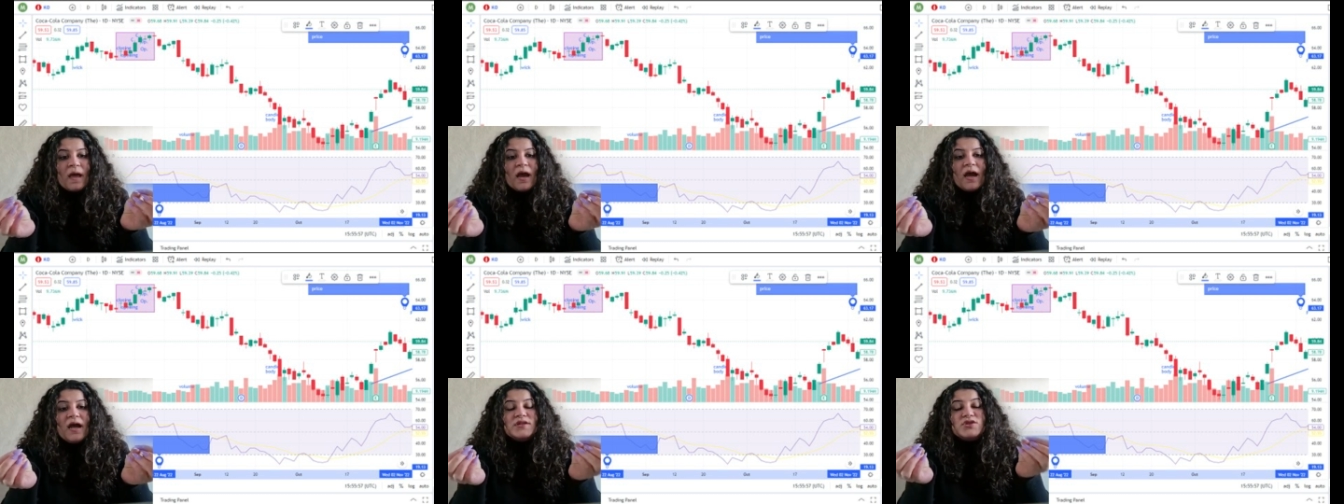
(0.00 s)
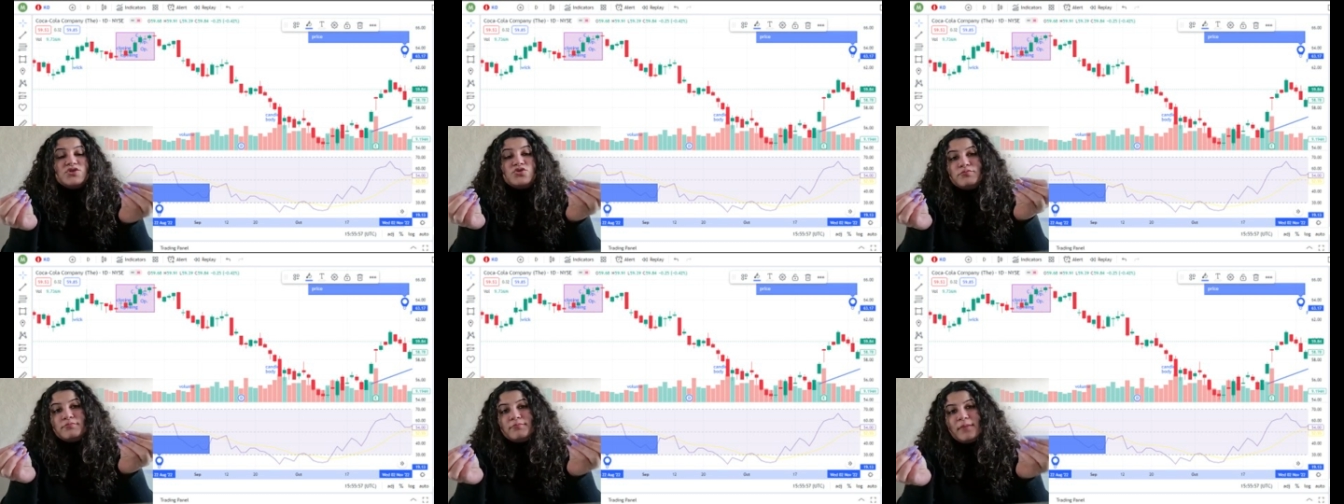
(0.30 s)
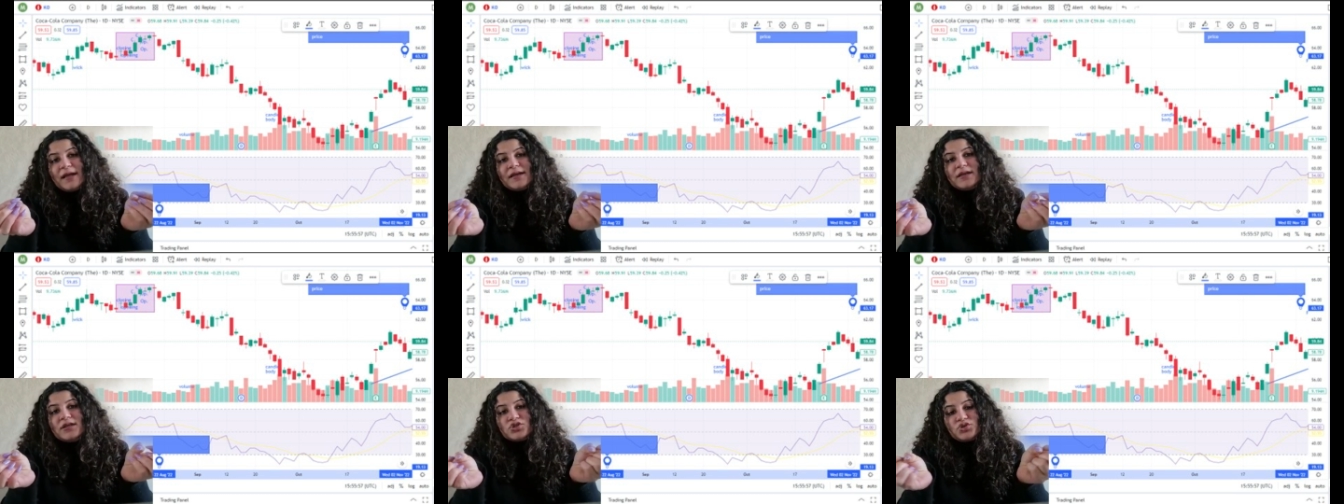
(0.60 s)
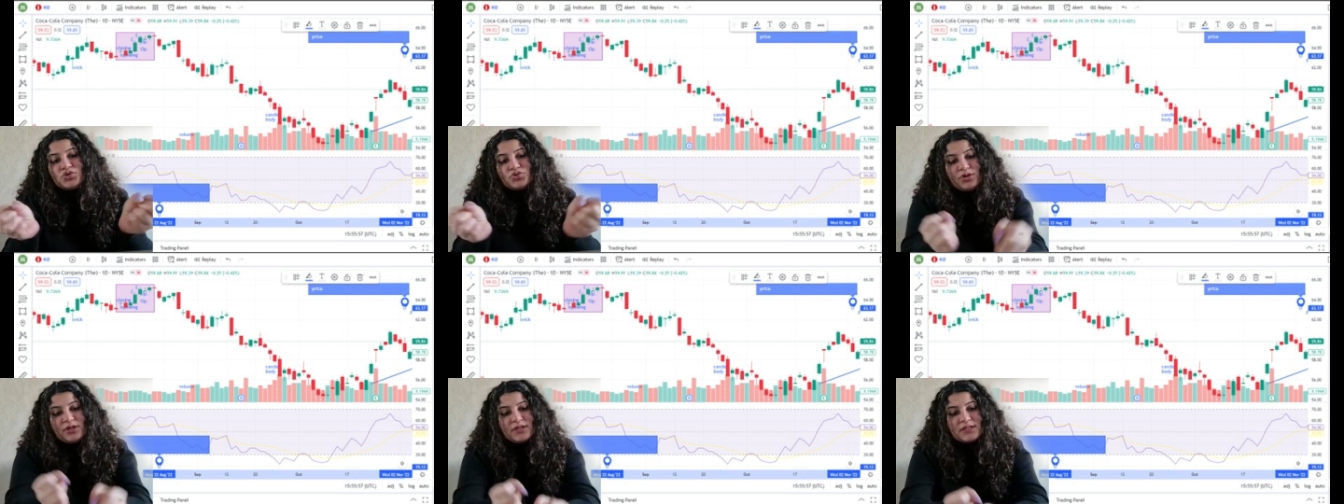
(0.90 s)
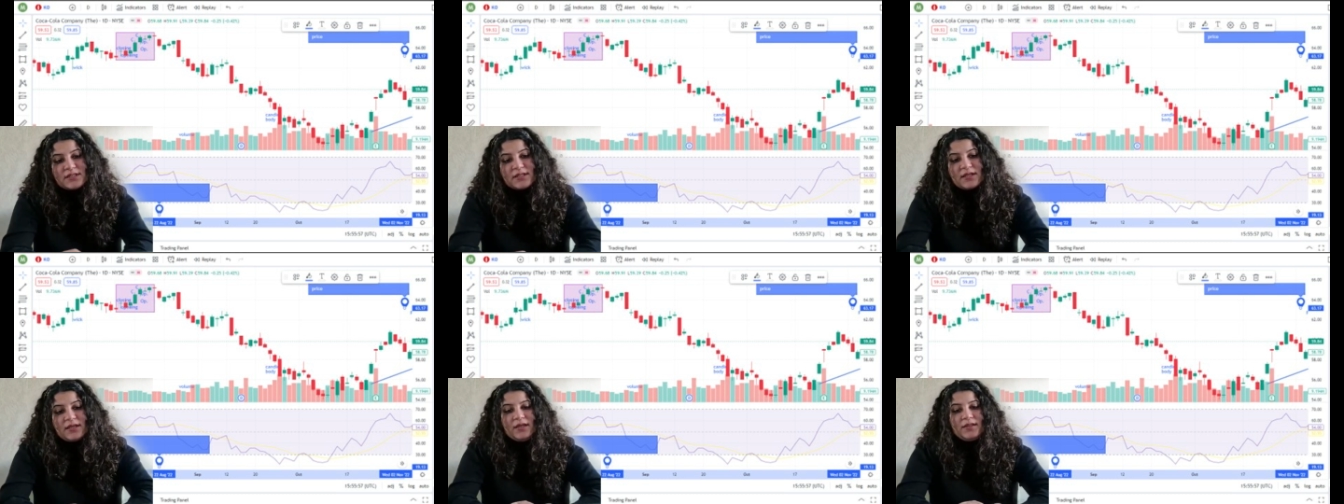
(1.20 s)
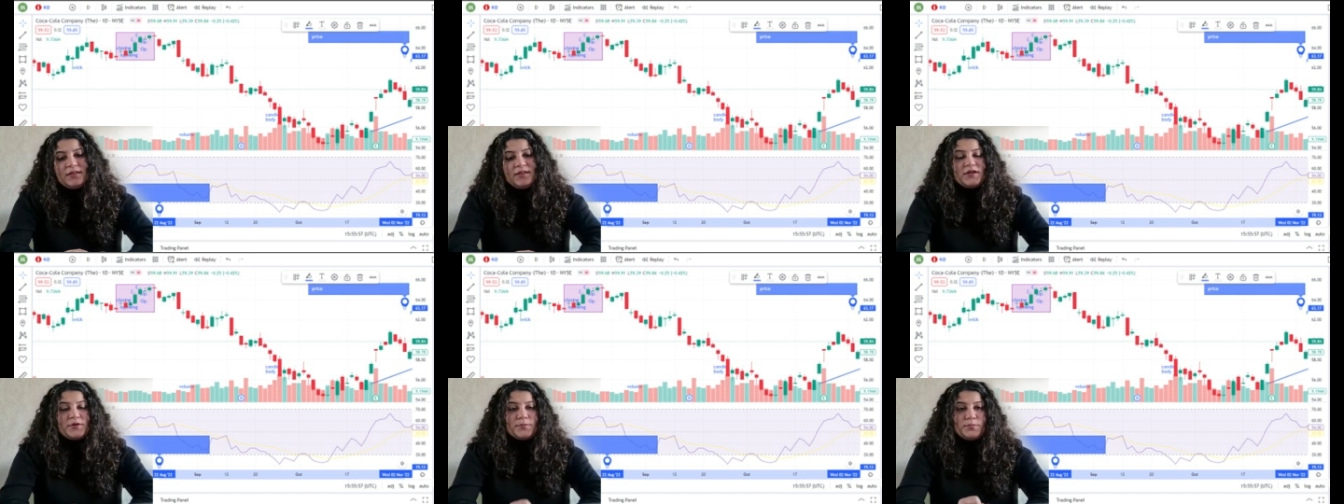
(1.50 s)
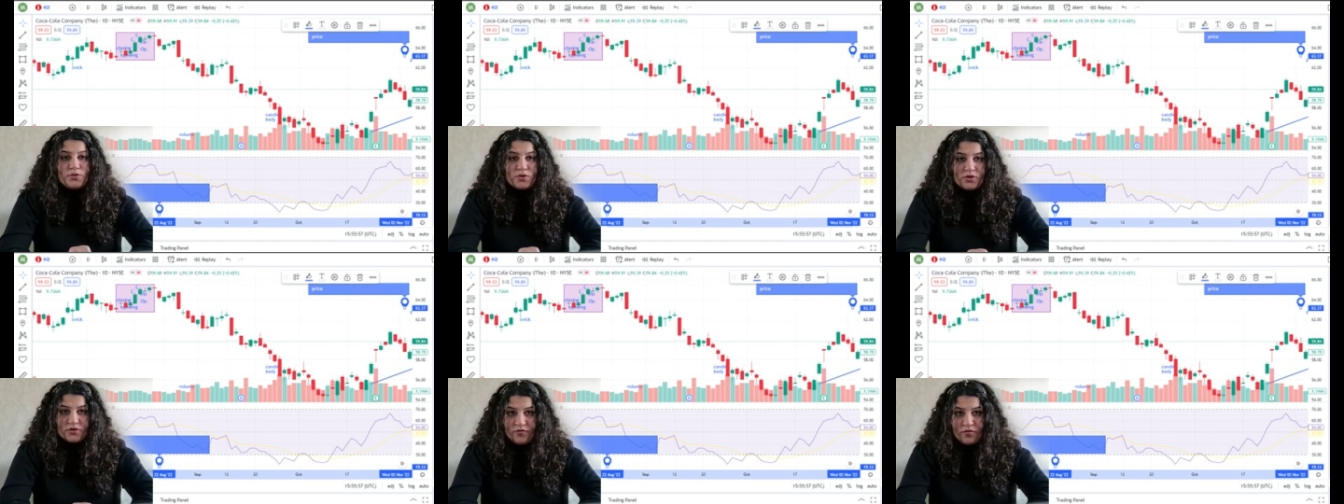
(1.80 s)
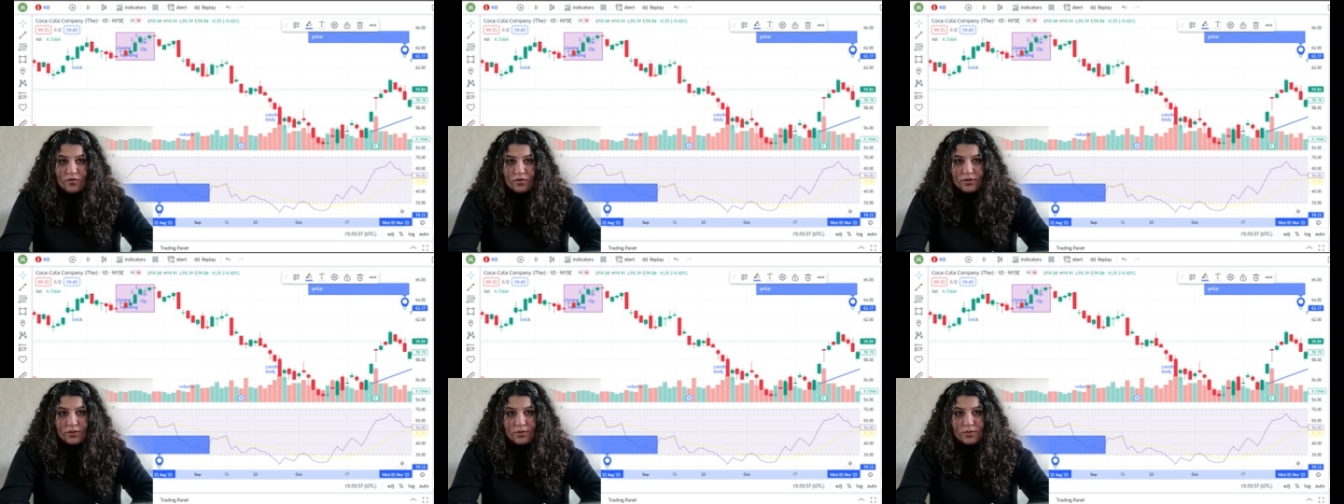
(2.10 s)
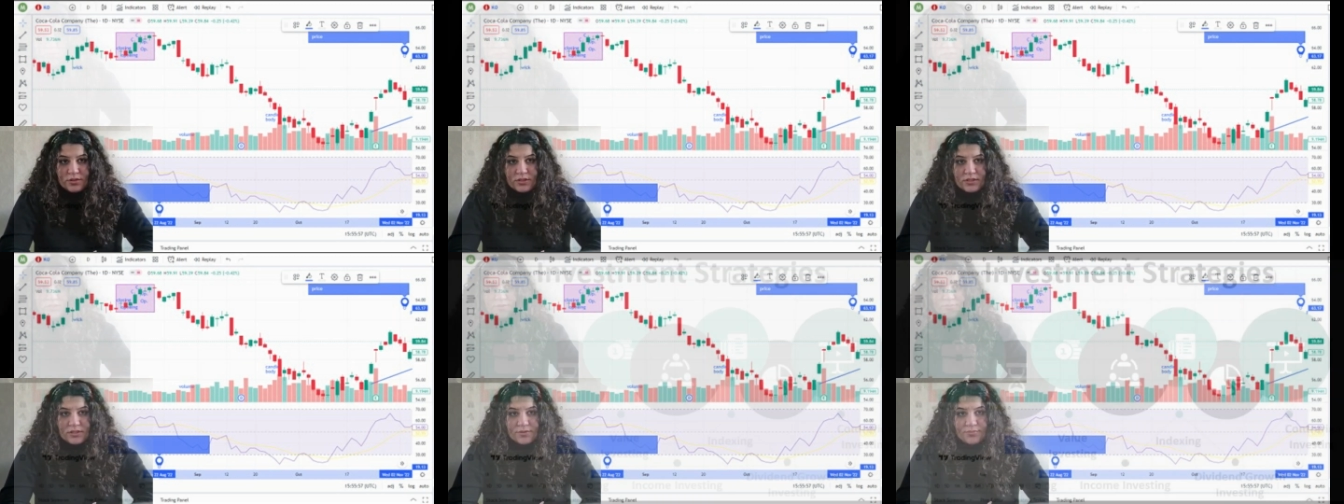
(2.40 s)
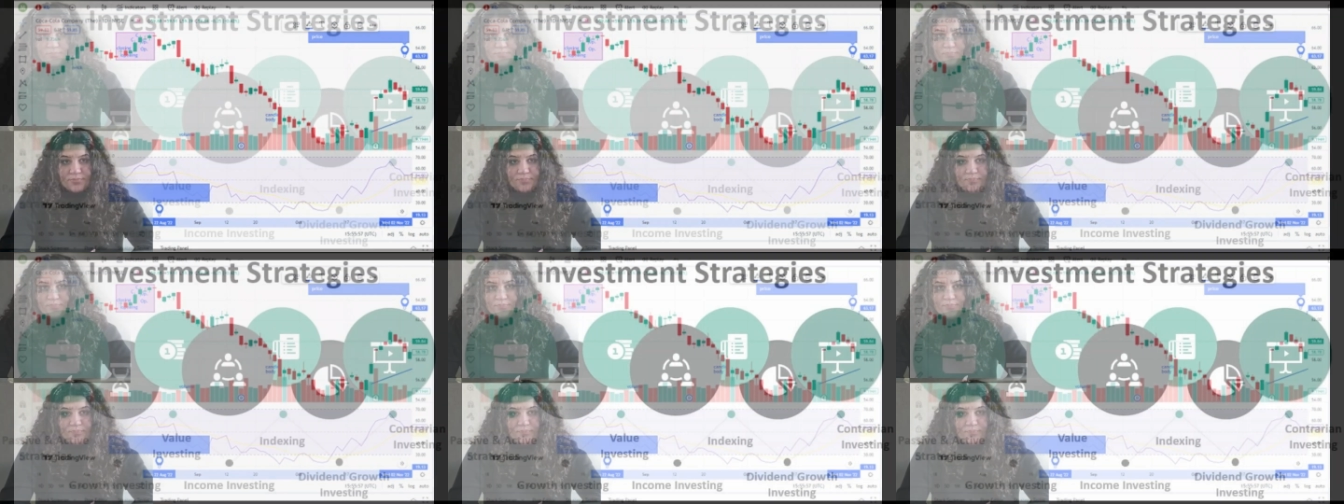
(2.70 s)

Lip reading: and to manage risk in their portfolios.